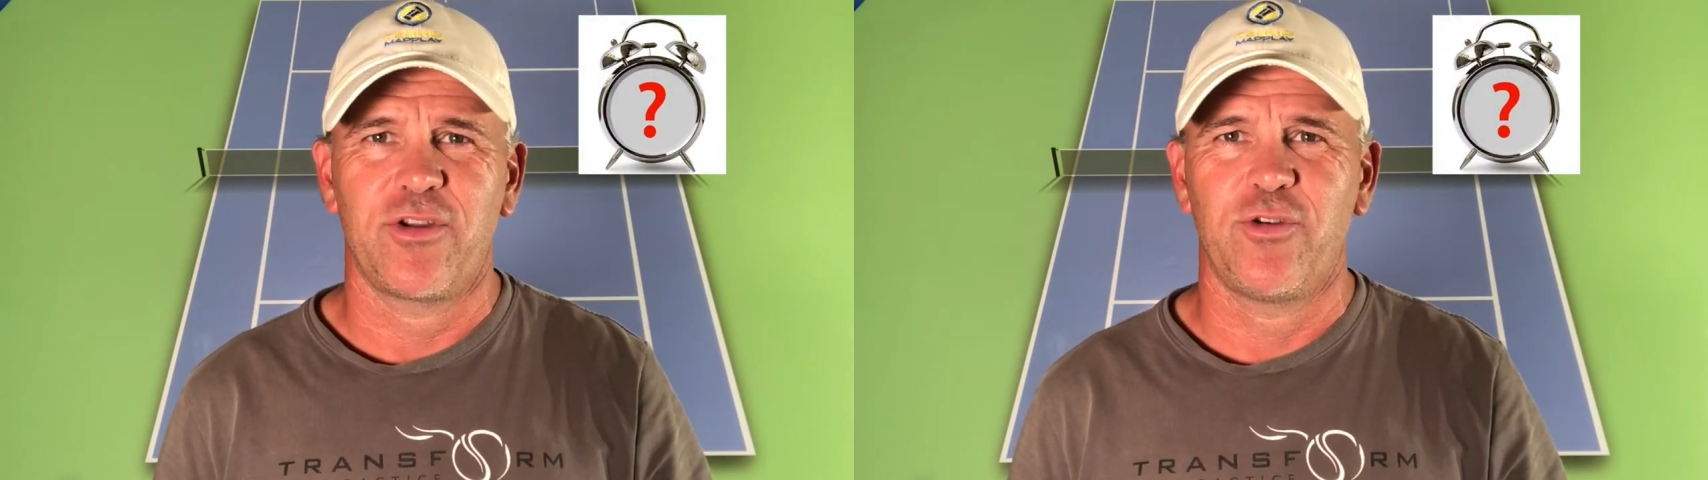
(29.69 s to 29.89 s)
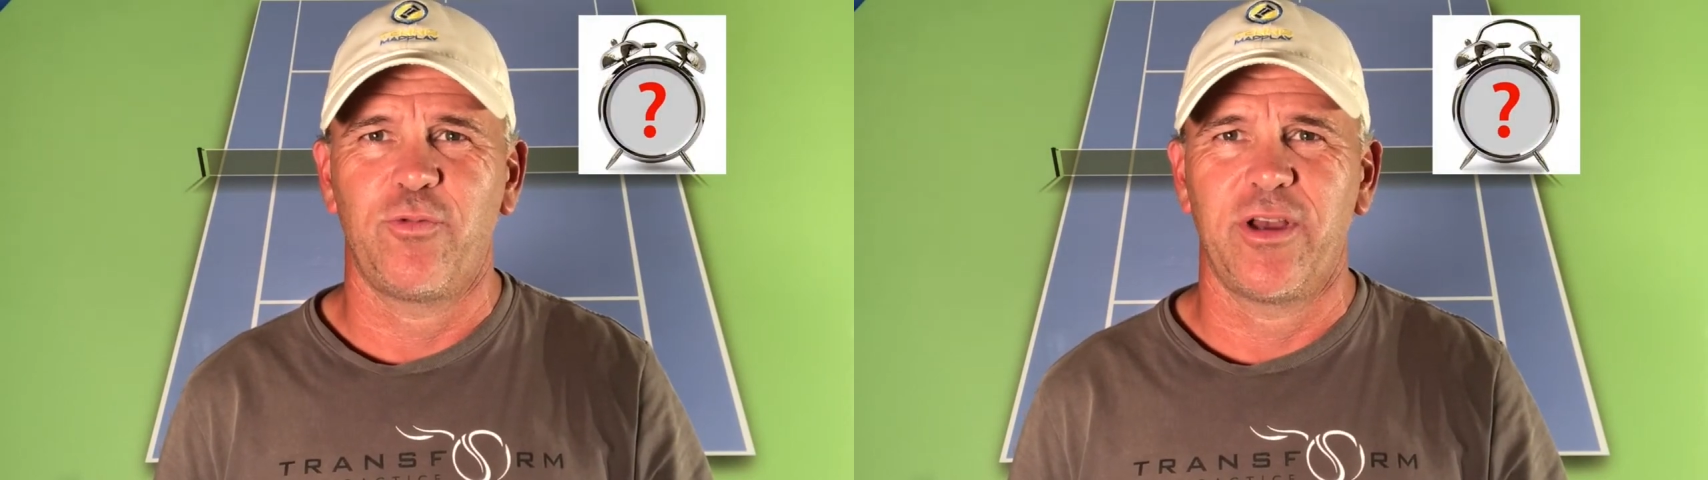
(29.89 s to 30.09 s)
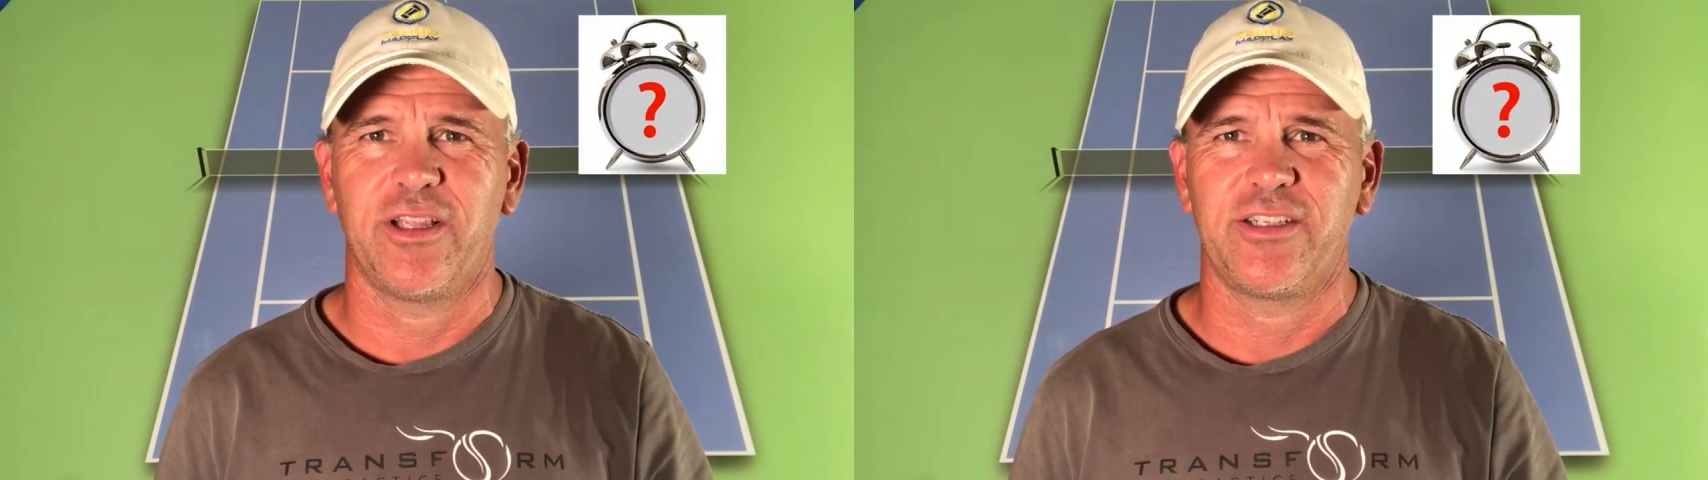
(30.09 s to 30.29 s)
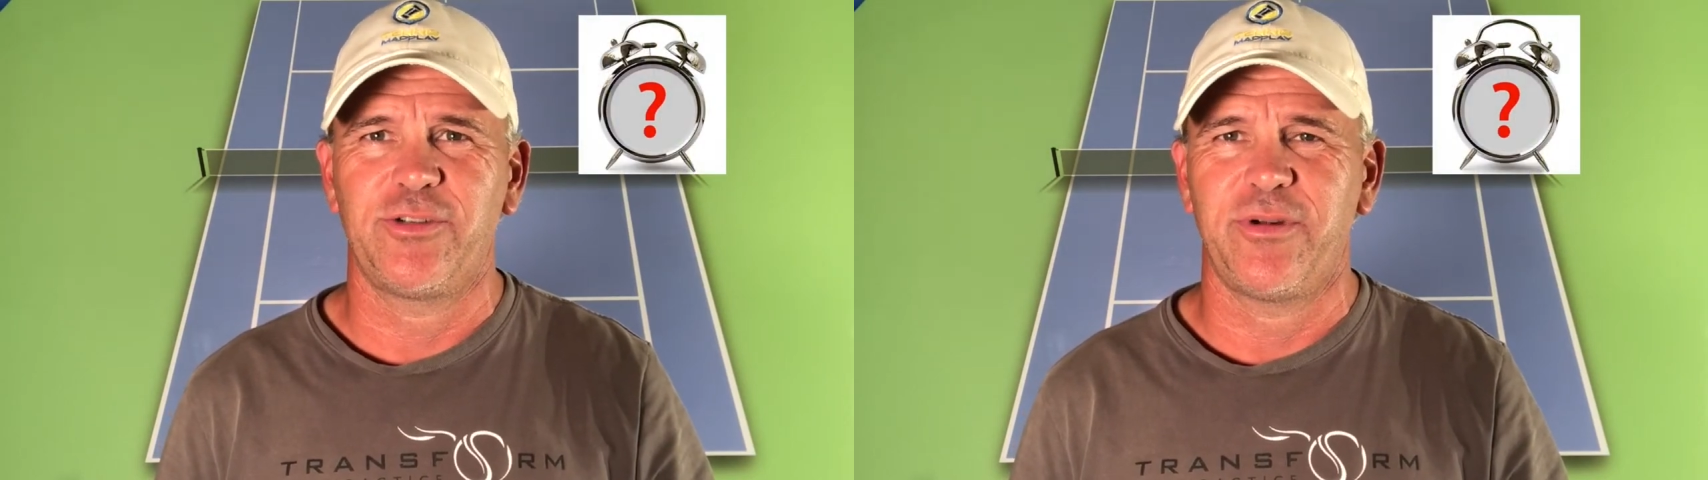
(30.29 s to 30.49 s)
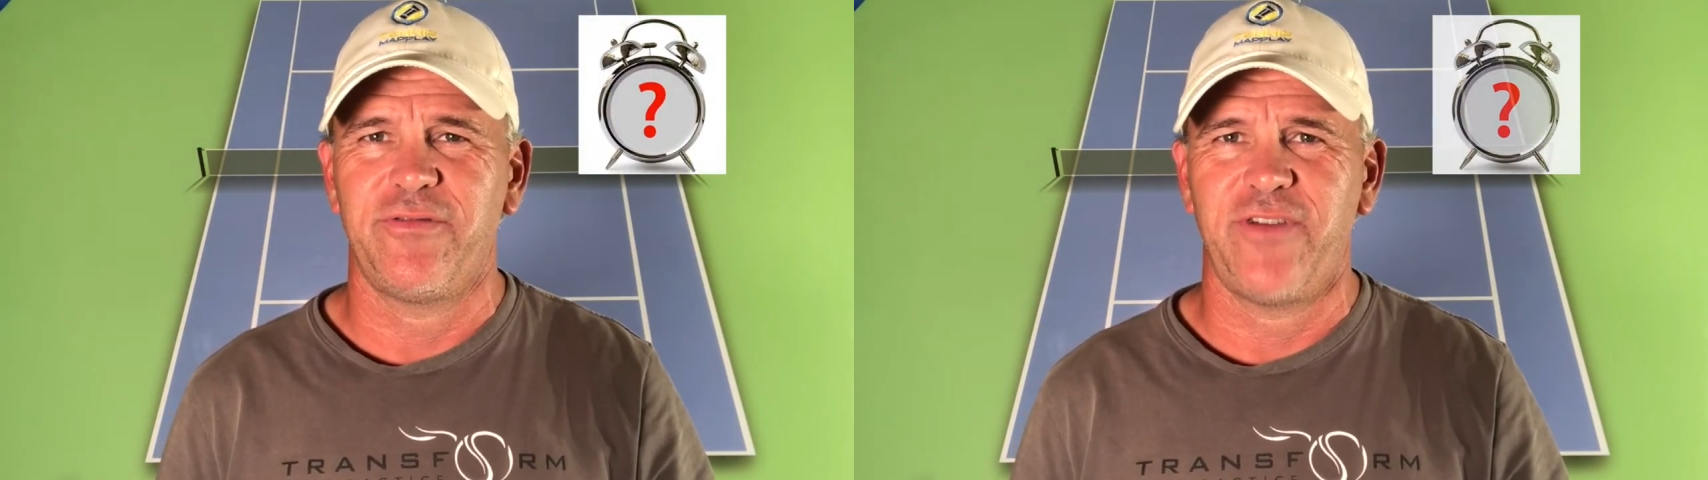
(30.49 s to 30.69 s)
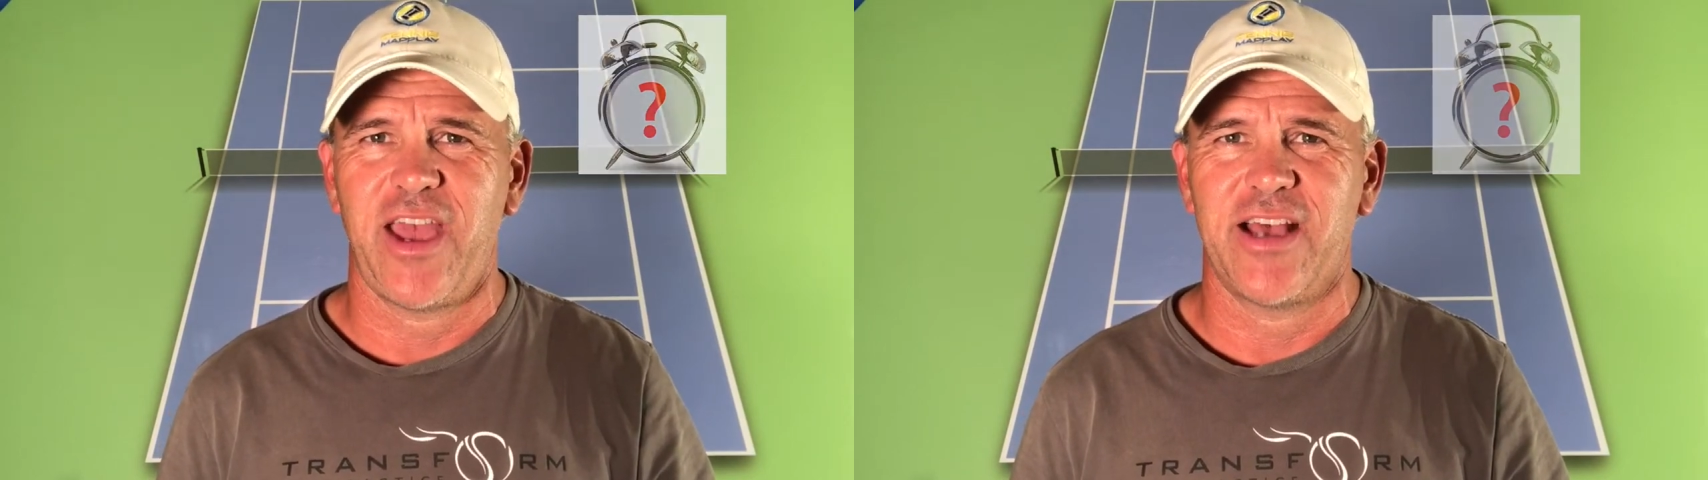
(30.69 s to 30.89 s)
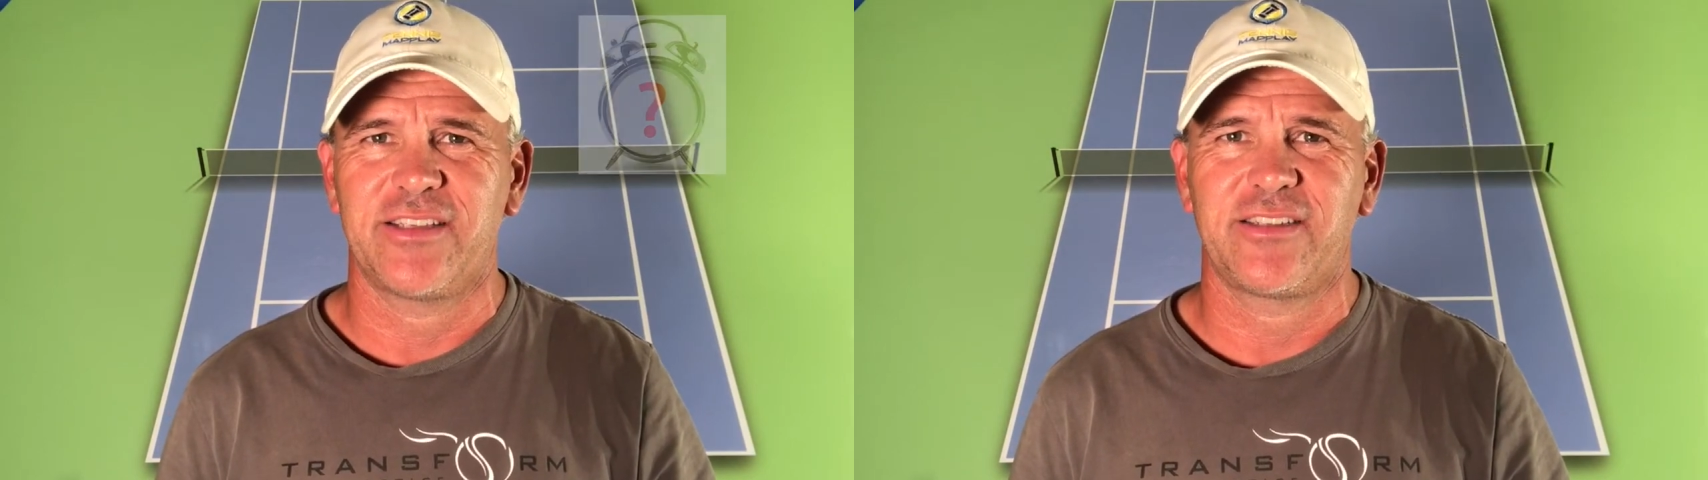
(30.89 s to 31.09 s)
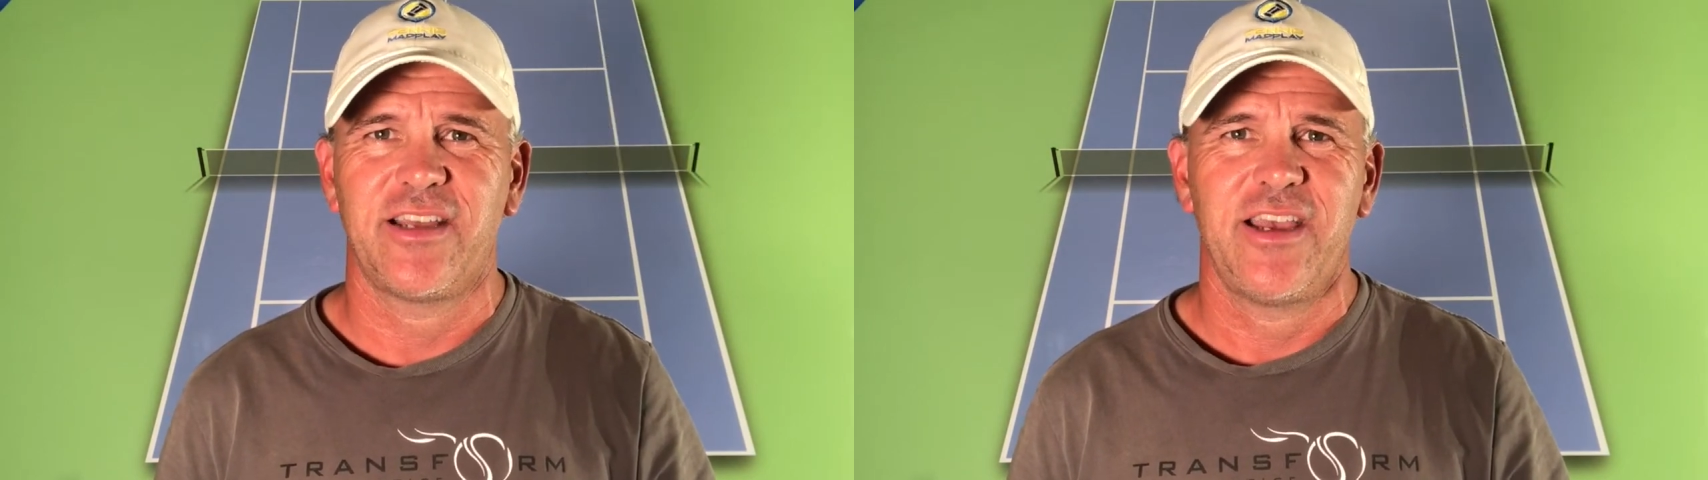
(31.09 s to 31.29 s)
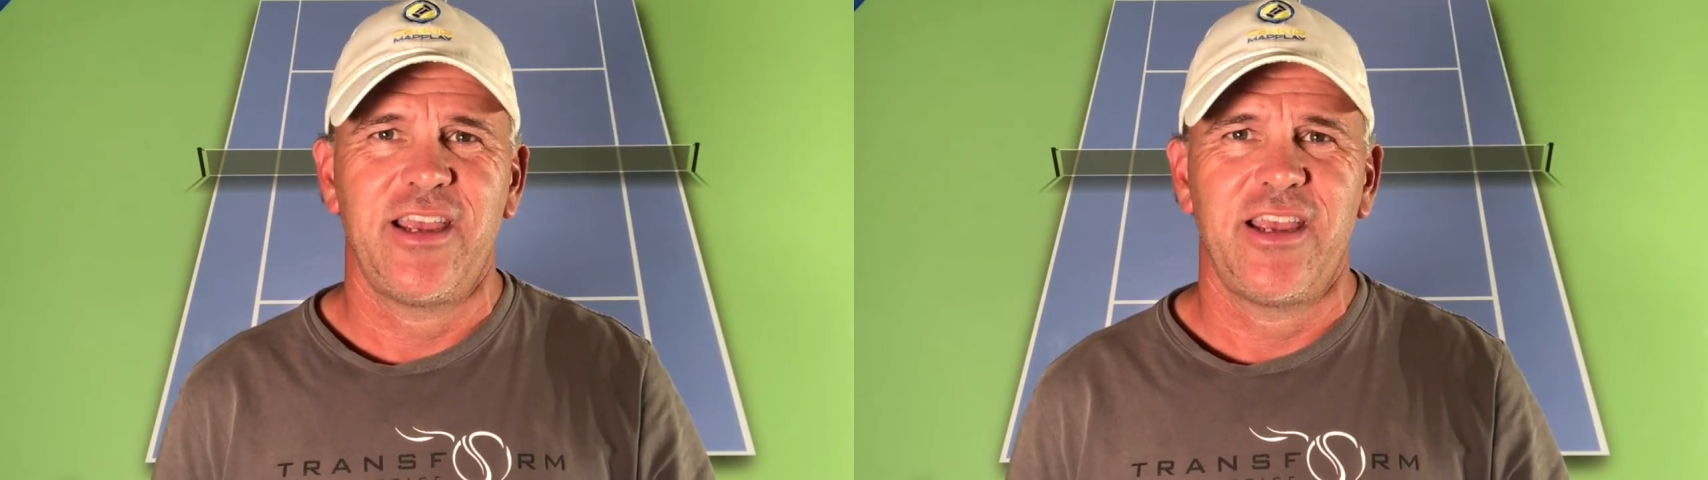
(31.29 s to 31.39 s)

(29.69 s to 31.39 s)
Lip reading: you willing to invest